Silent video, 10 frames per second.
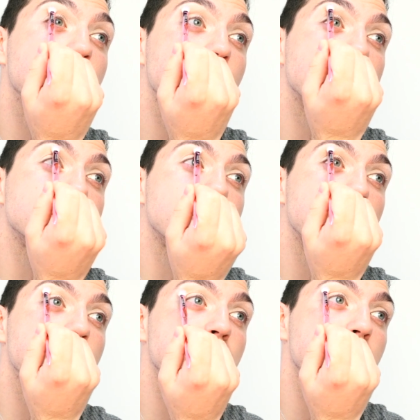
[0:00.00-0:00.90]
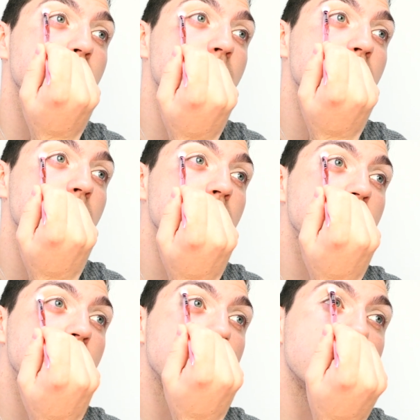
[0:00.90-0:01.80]
on the top of my
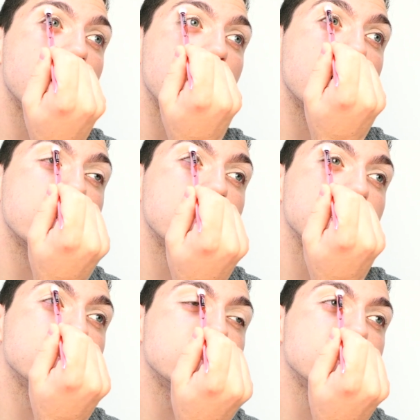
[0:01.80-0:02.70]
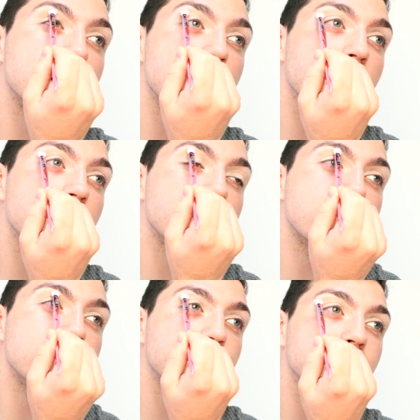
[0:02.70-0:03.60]
eyelids area,